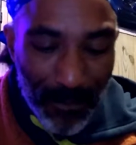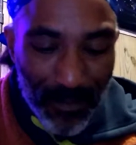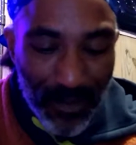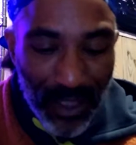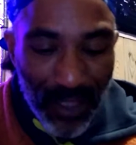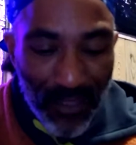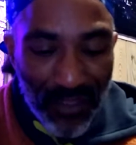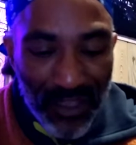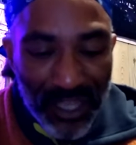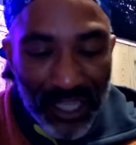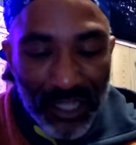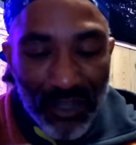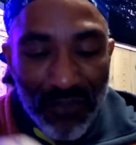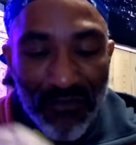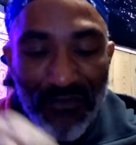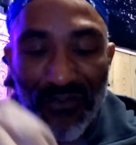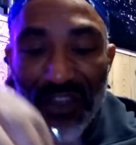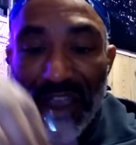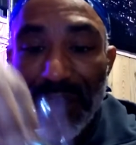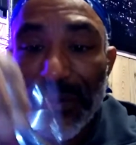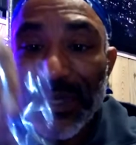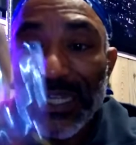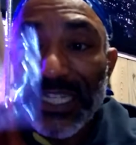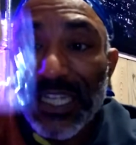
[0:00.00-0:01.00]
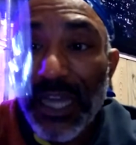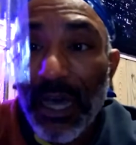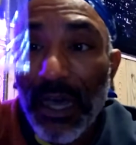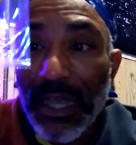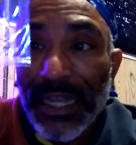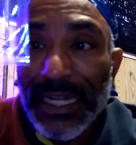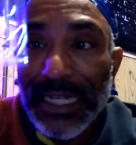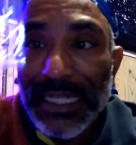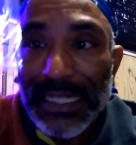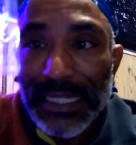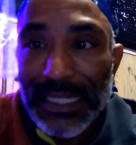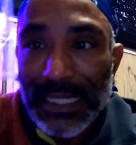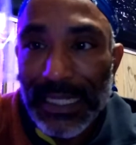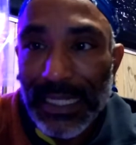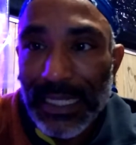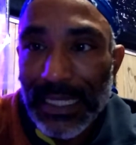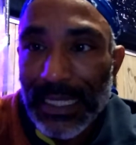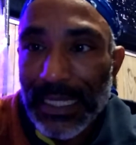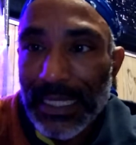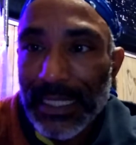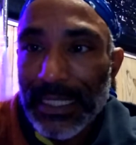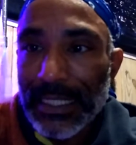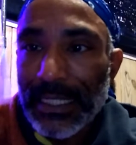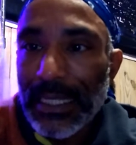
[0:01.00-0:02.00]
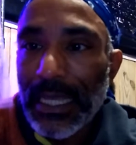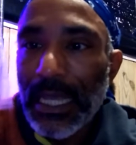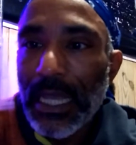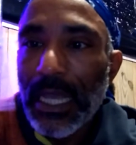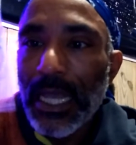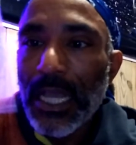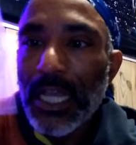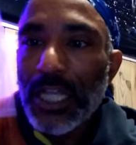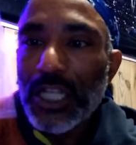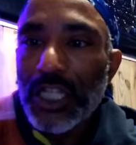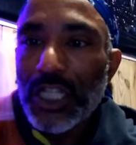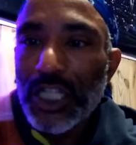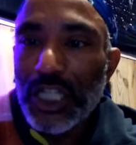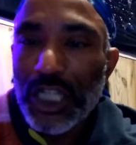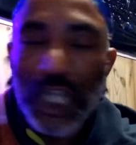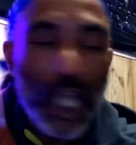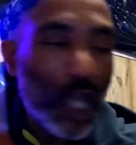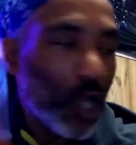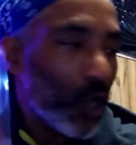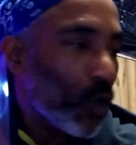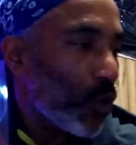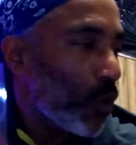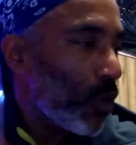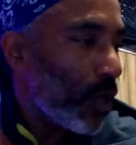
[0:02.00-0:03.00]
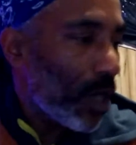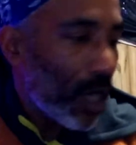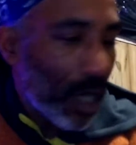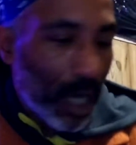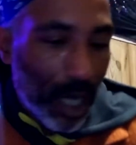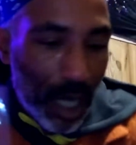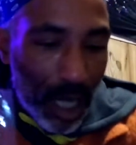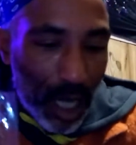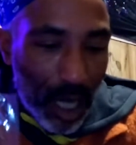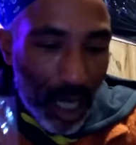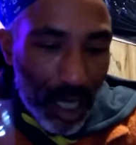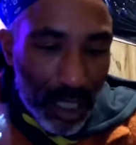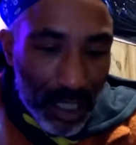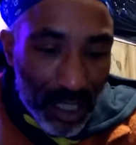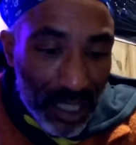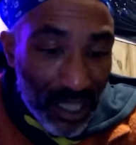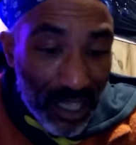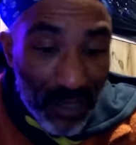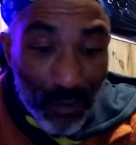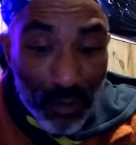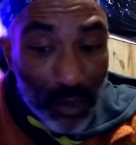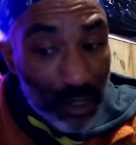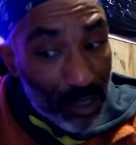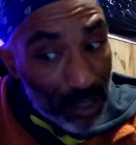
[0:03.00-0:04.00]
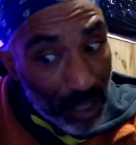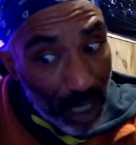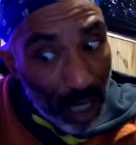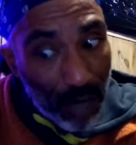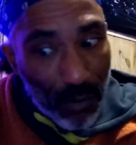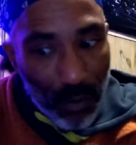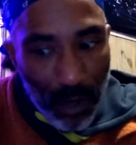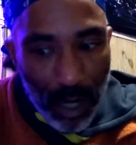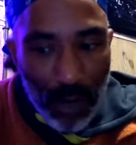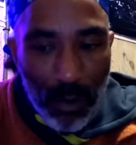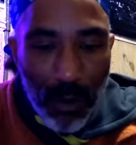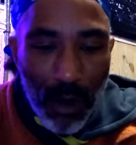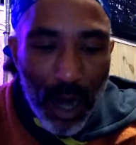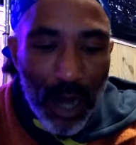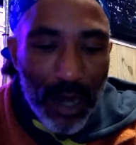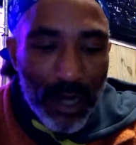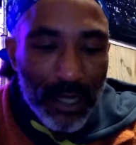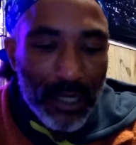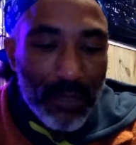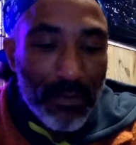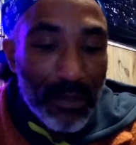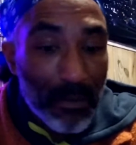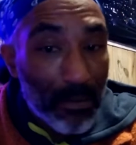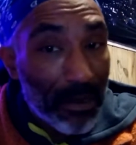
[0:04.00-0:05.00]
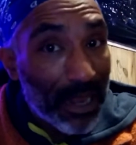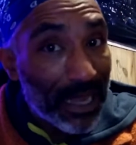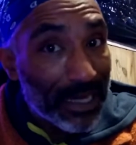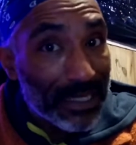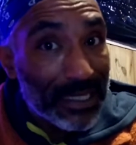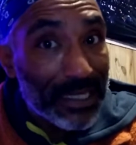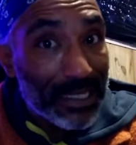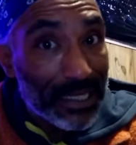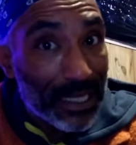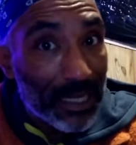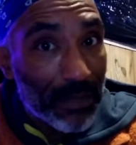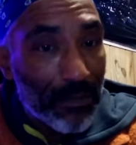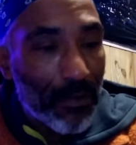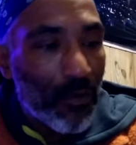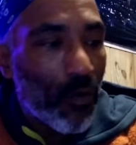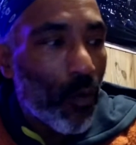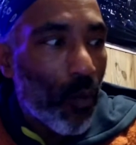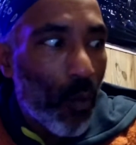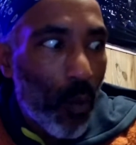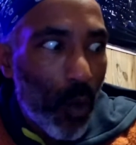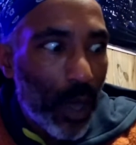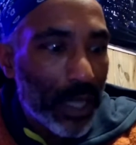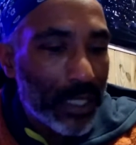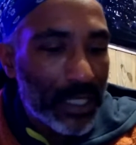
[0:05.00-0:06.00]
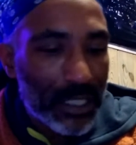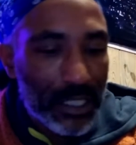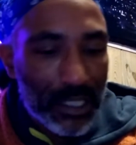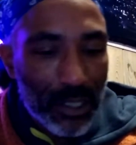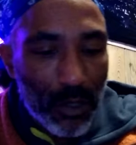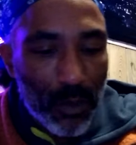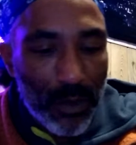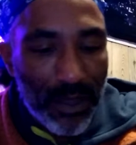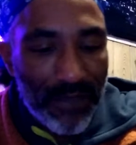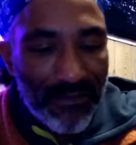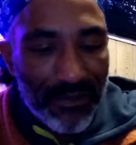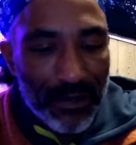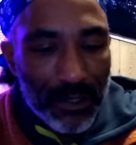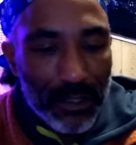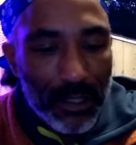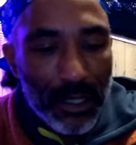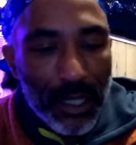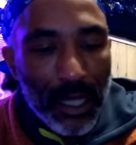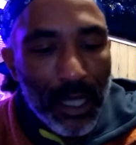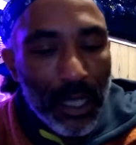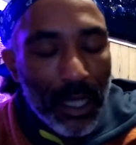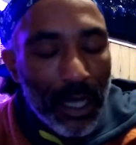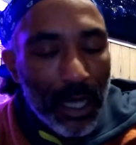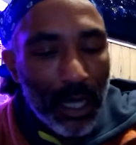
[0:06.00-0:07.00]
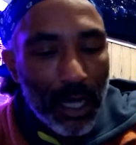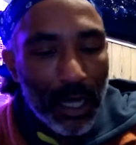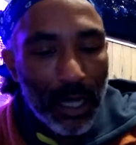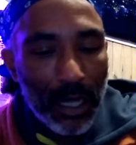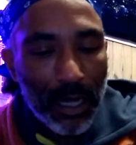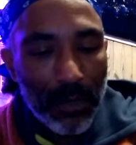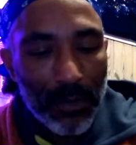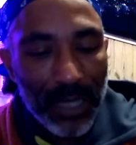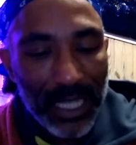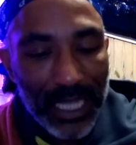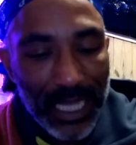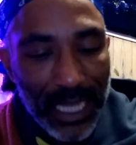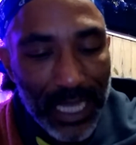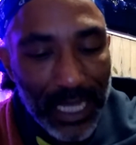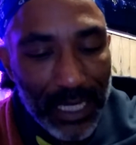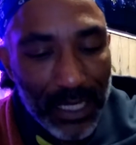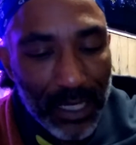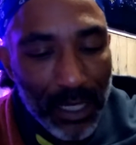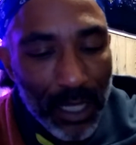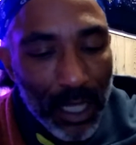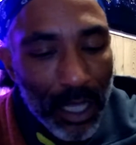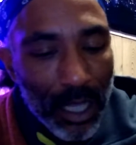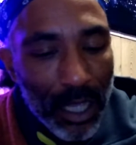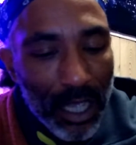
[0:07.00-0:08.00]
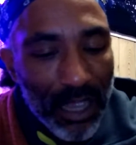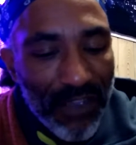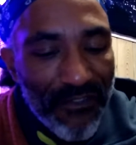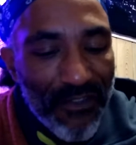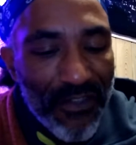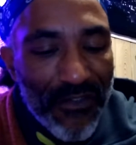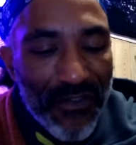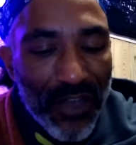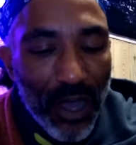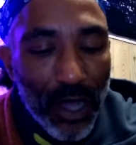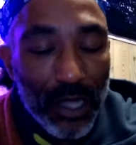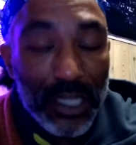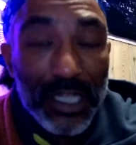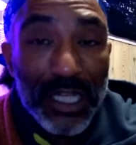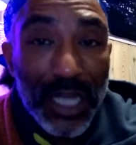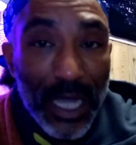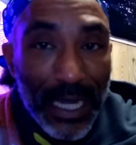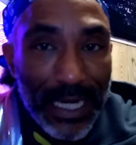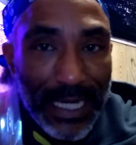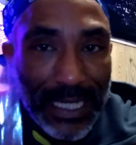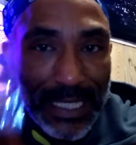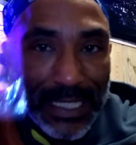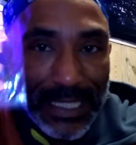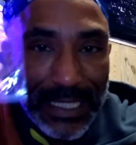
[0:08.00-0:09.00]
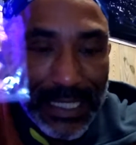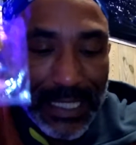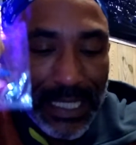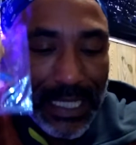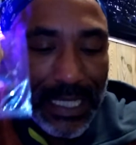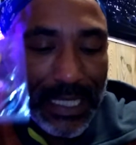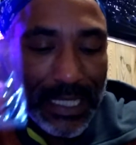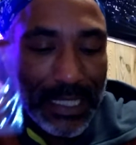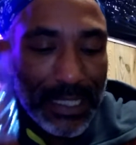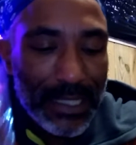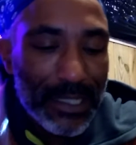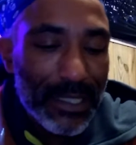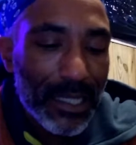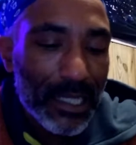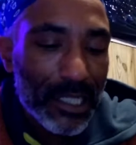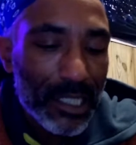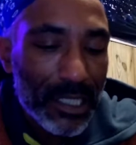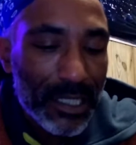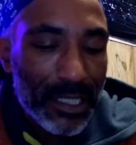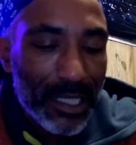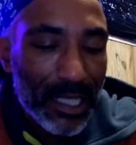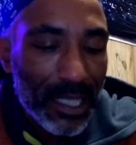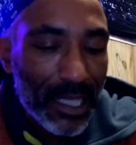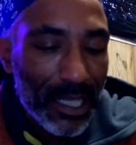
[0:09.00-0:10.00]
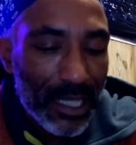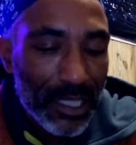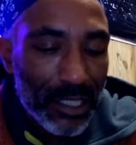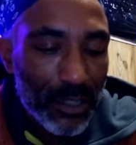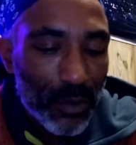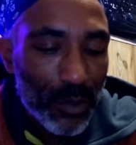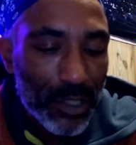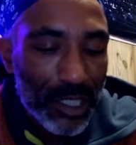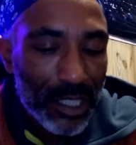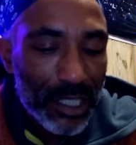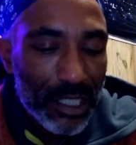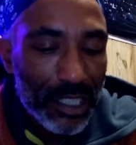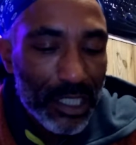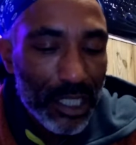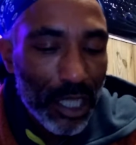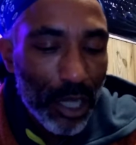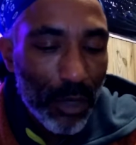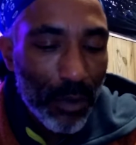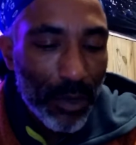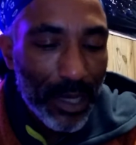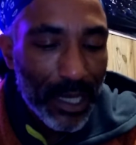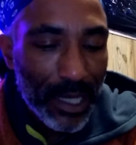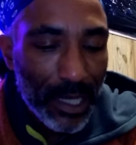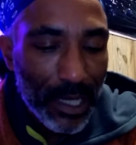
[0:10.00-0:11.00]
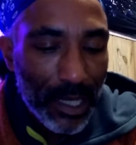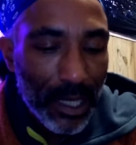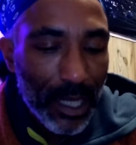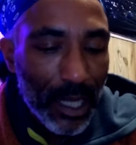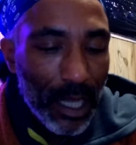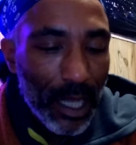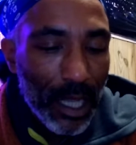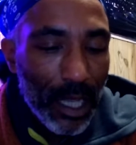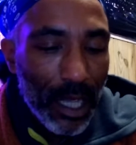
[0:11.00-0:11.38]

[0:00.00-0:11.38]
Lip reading: Now these are very tiny seeds, so they will not require to be planted deep whatsoever. Again, if you've got tiny seeds such as this, when you're sowing,